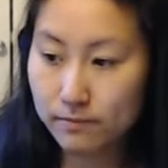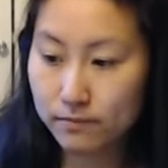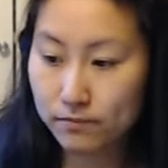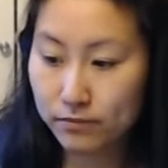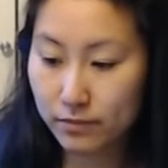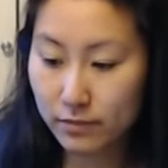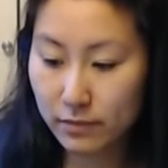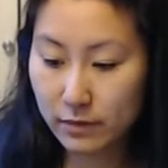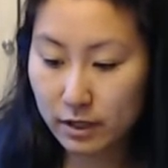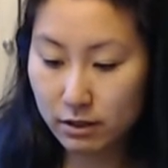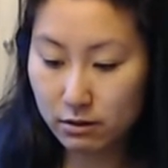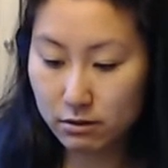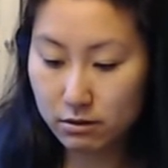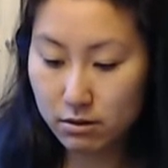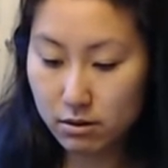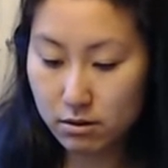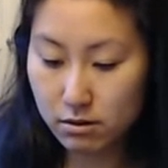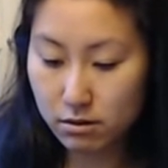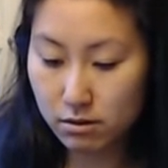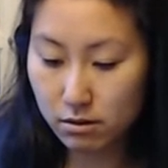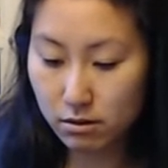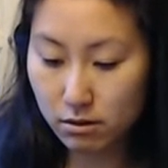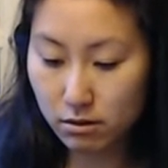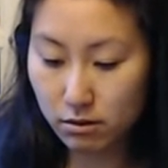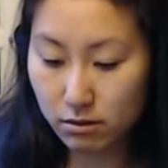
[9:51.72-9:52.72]
Oh
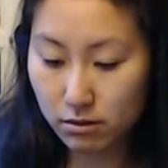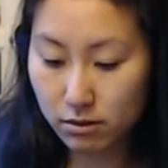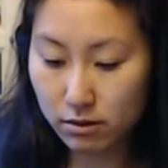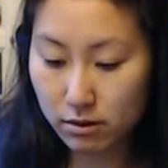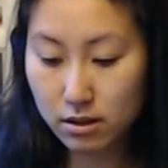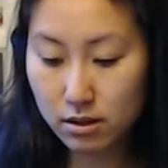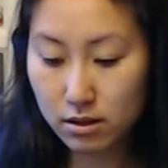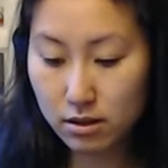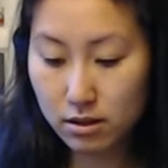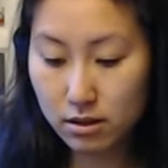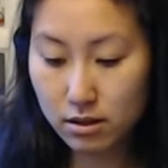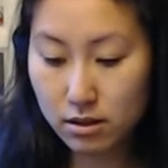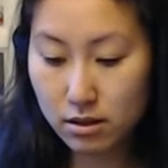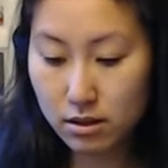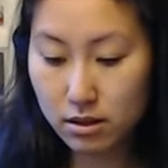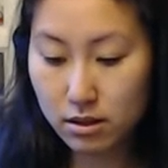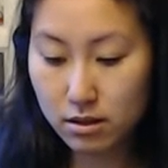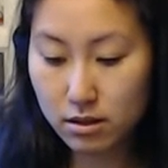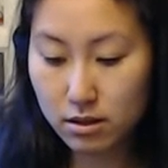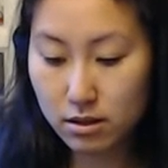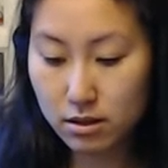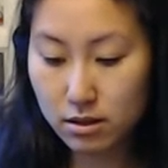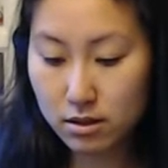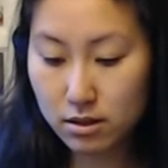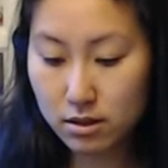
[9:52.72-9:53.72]
no. His
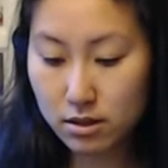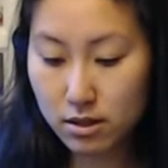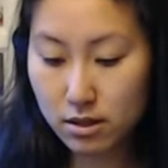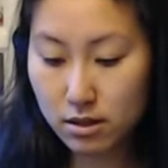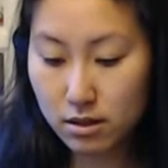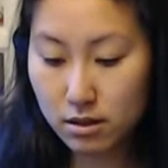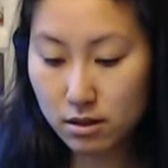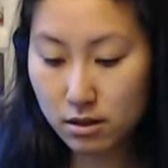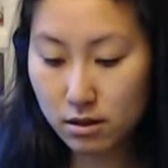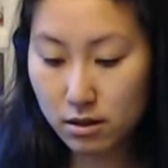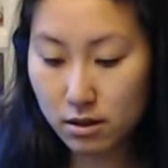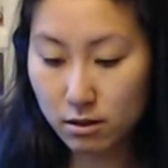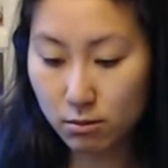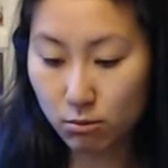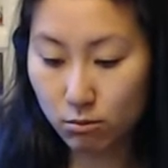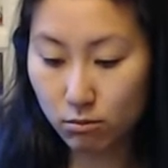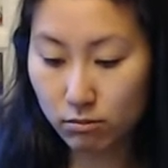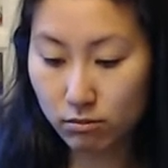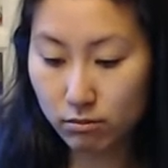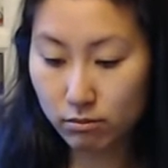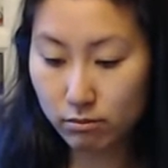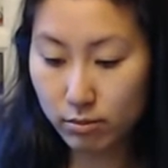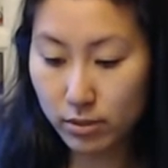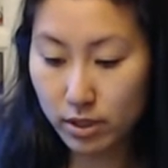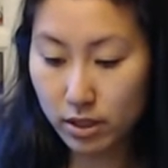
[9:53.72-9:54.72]
antenna thing
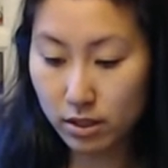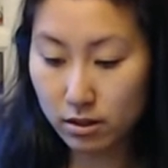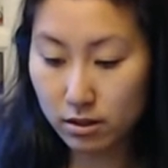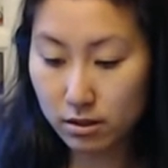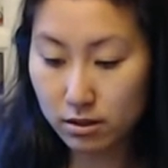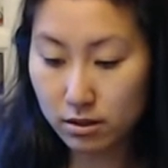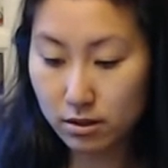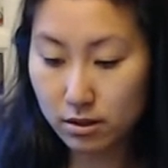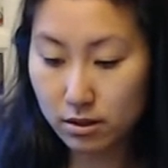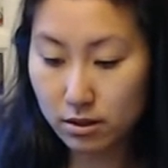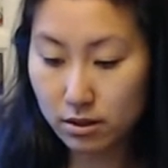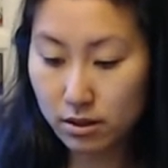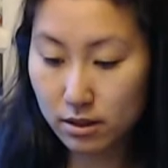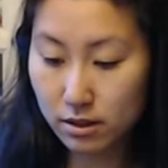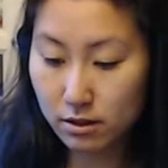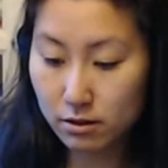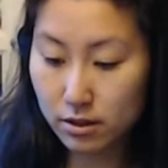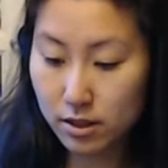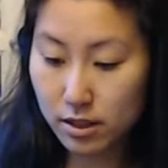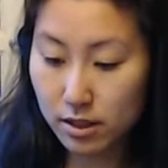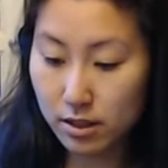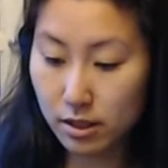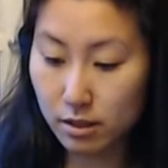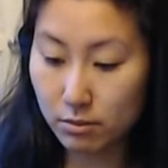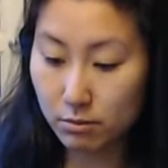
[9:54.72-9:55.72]
bent. How'd
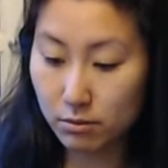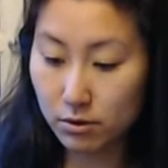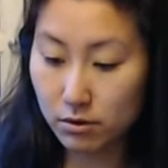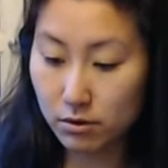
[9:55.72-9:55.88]
that happen?